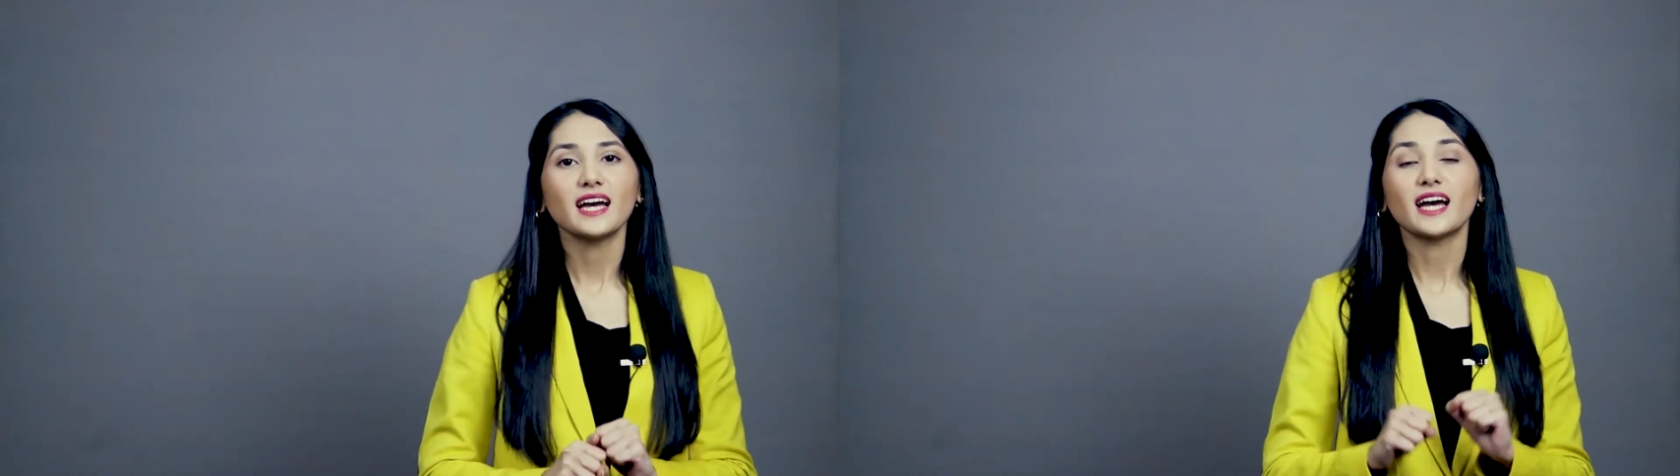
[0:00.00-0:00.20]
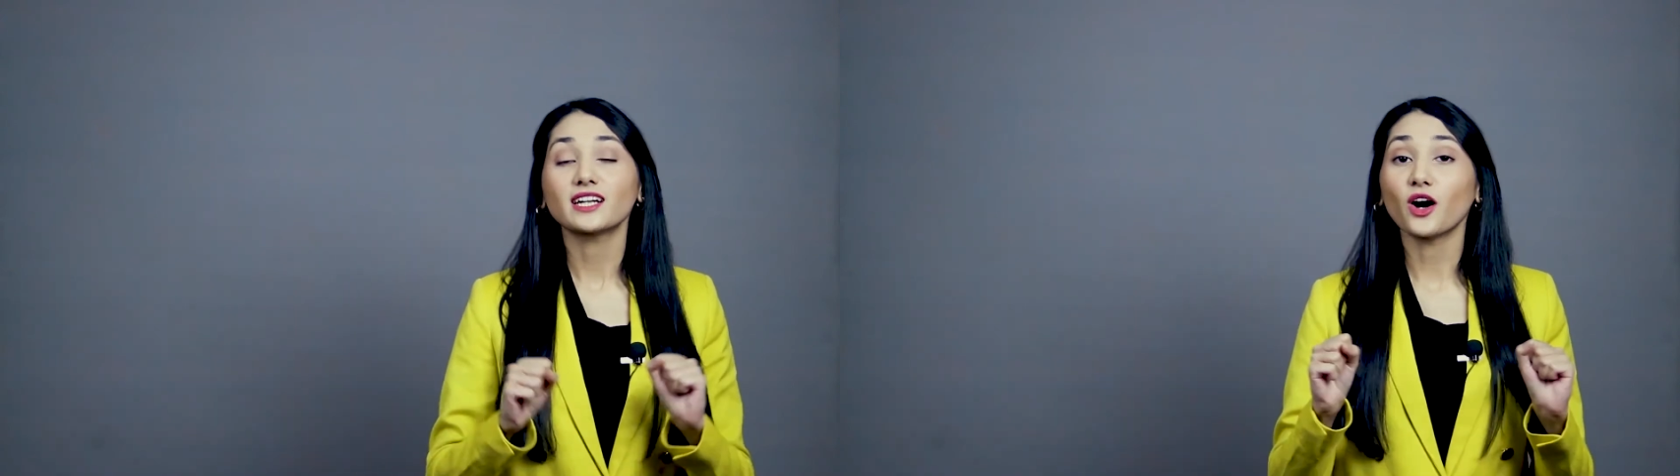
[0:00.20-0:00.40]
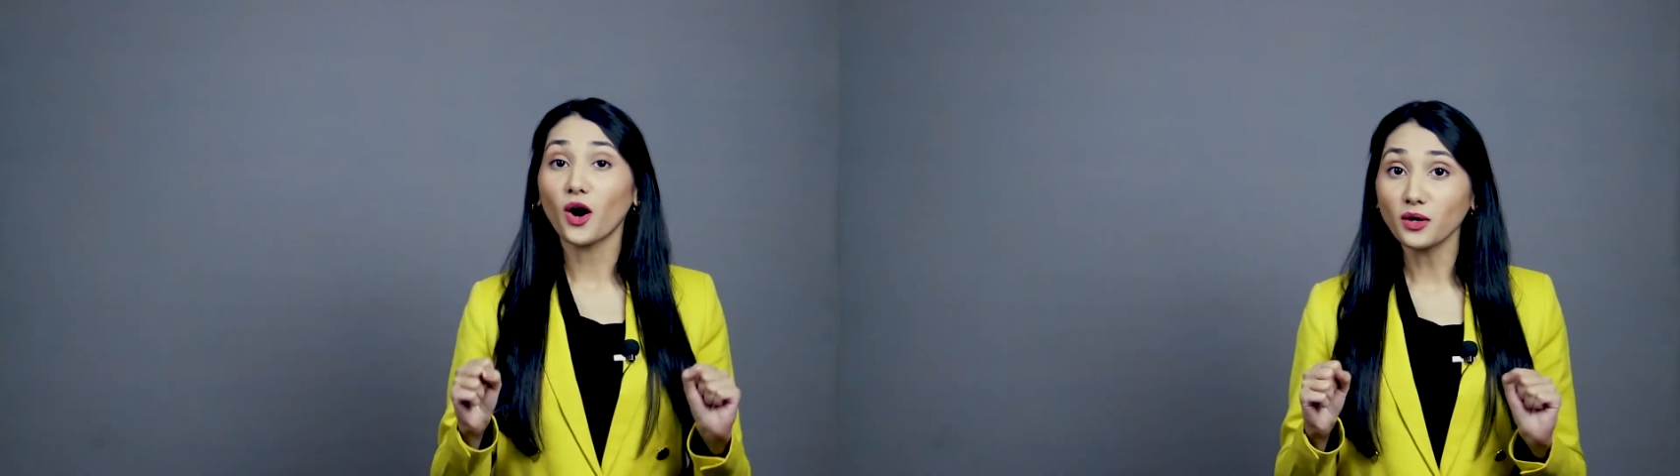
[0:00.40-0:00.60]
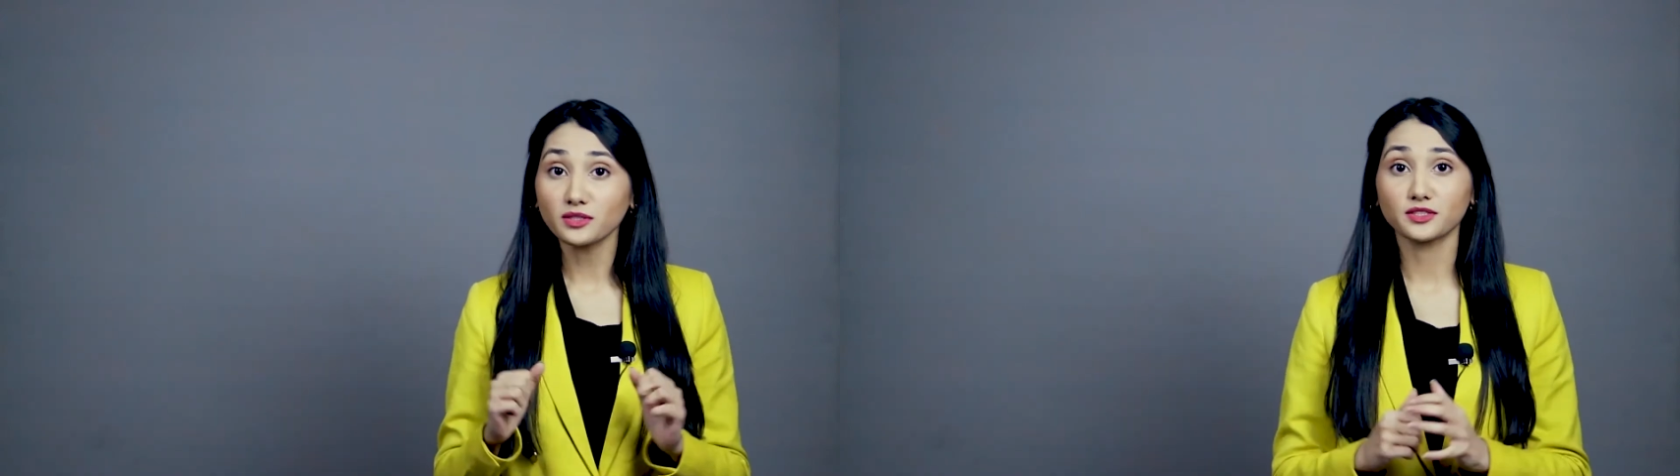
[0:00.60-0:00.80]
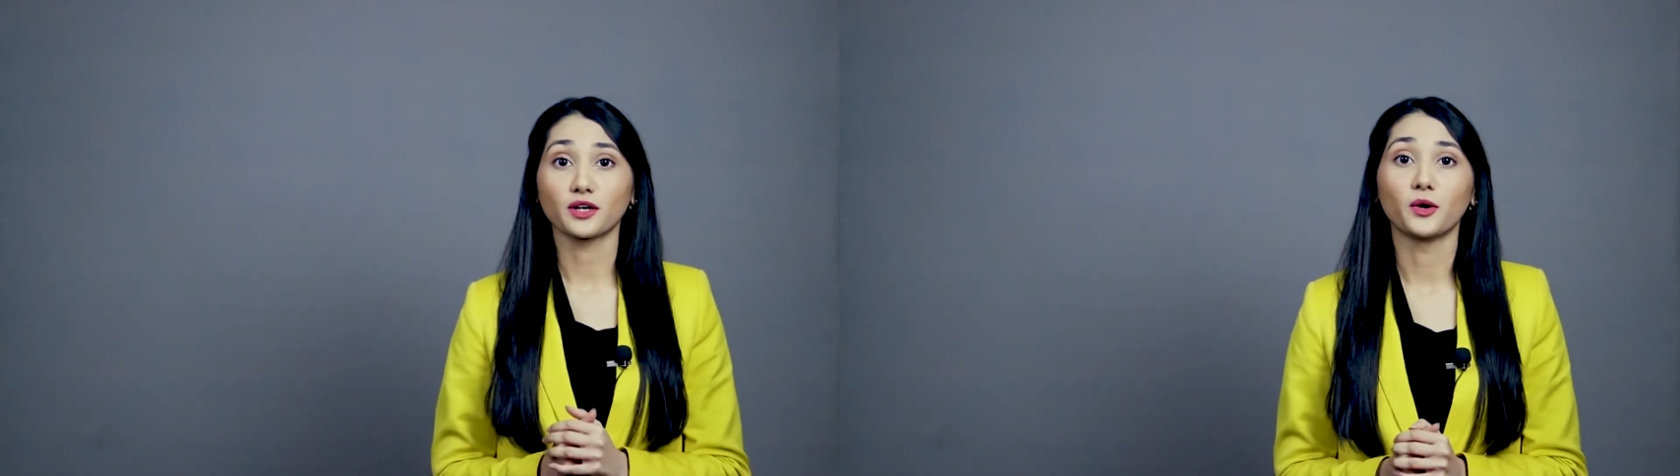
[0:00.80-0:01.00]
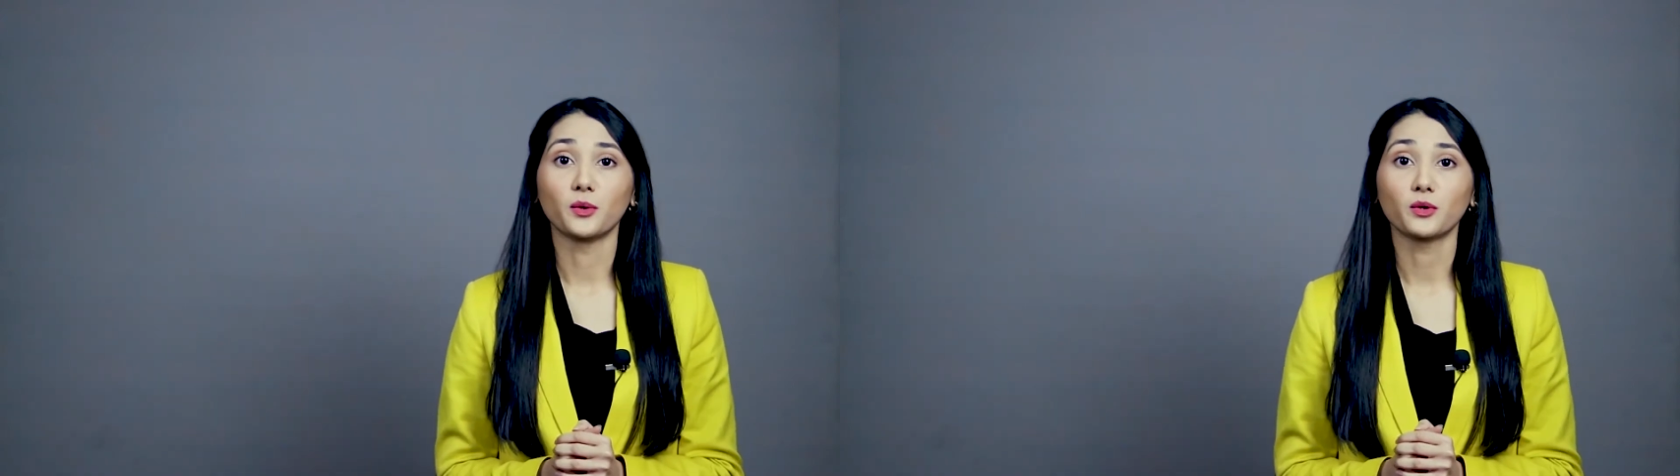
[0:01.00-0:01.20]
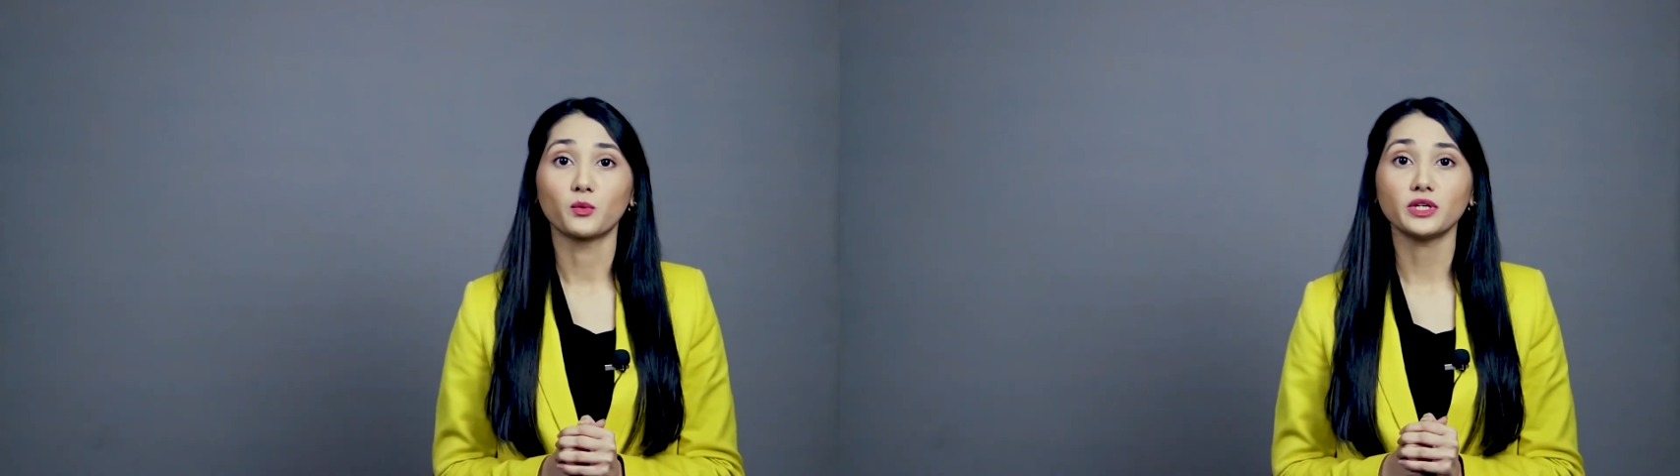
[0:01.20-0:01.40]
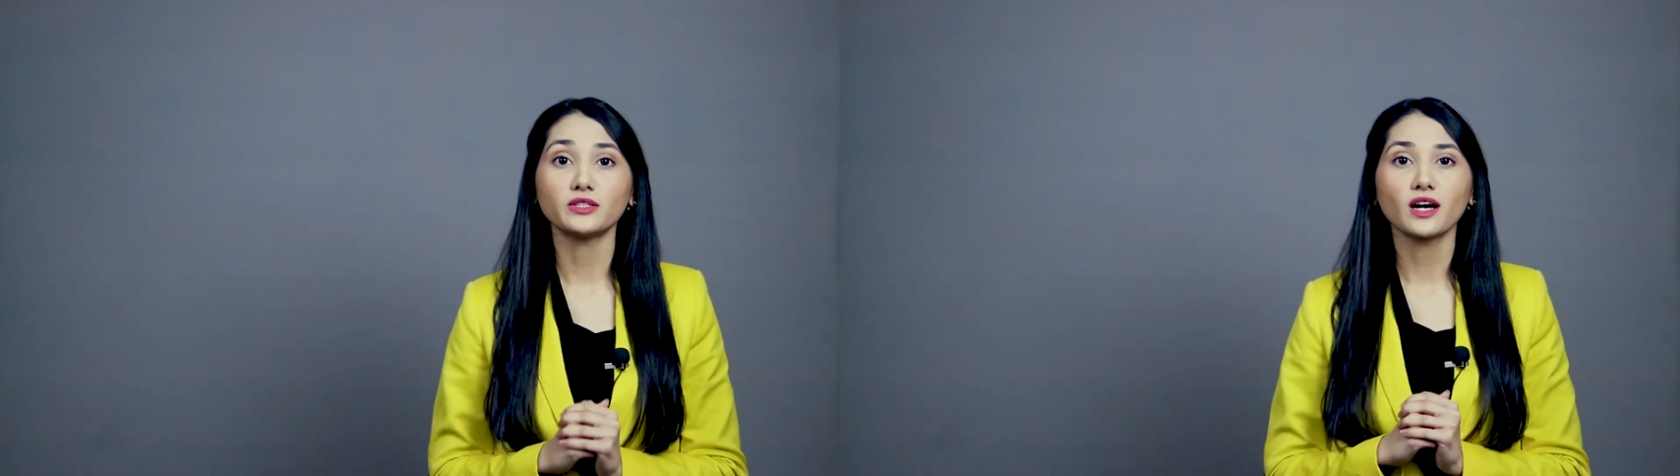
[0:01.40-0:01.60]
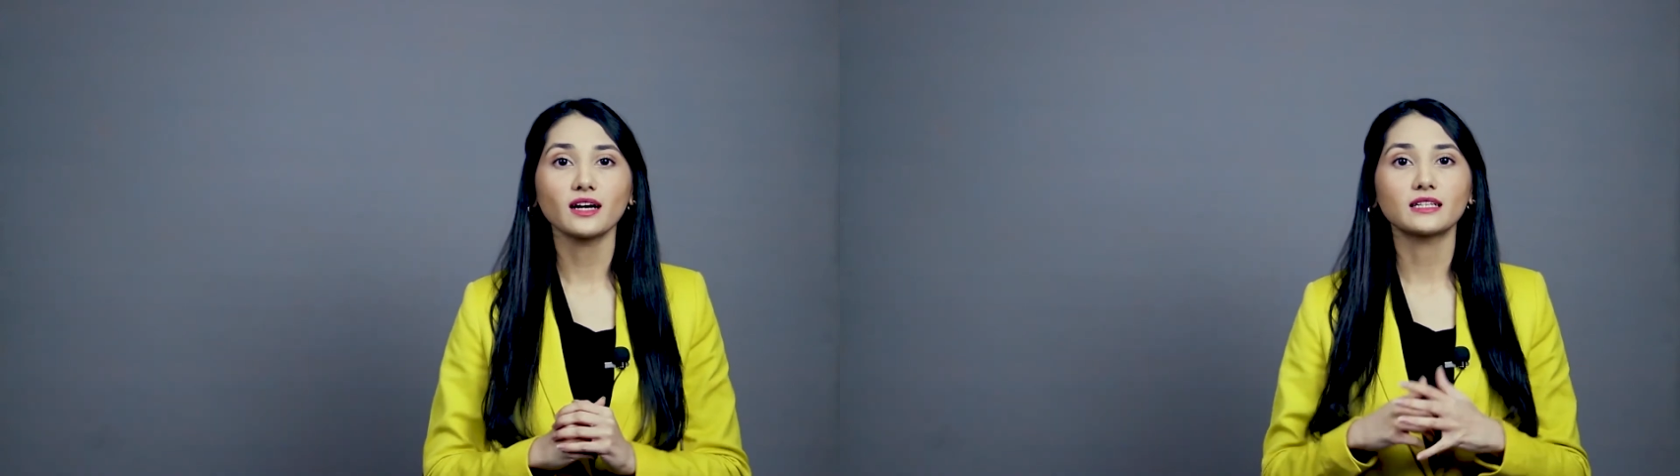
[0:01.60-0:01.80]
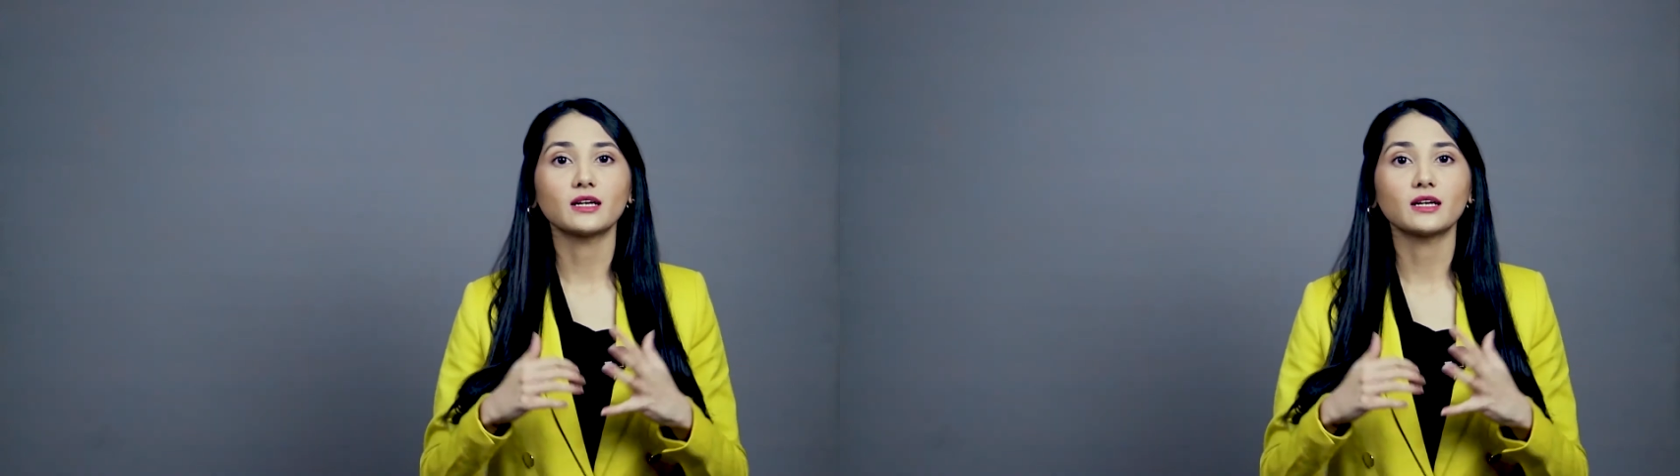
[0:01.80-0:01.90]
And also, we do not